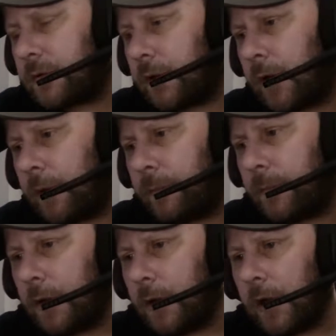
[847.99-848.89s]
And
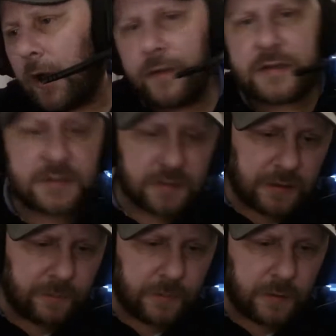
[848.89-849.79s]
this
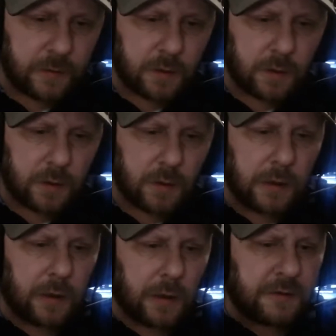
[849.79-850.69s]
time,
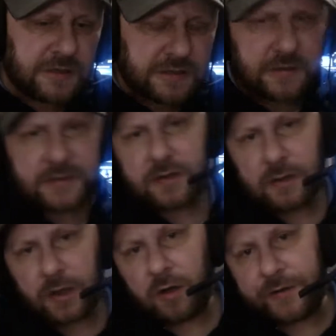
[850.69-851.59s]
I went to see the
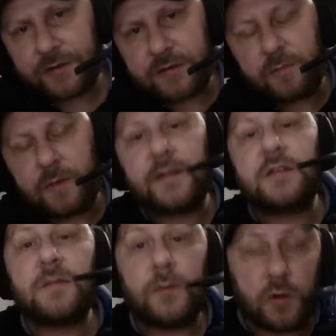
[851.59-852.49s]
psychiatrist with the
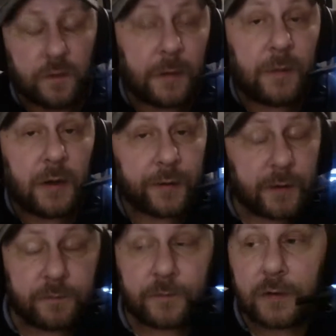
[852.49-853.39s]
support of my partner,
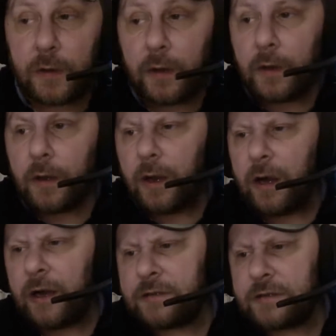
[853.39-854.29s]

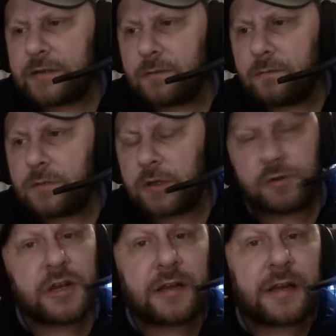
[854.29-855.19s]
and so
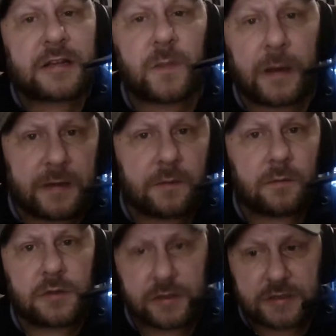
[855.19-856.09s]
she could explain
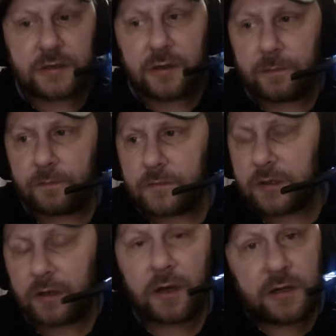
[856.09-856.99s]
to the
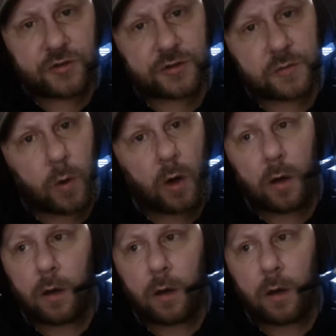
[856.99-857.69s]
psychiatrist what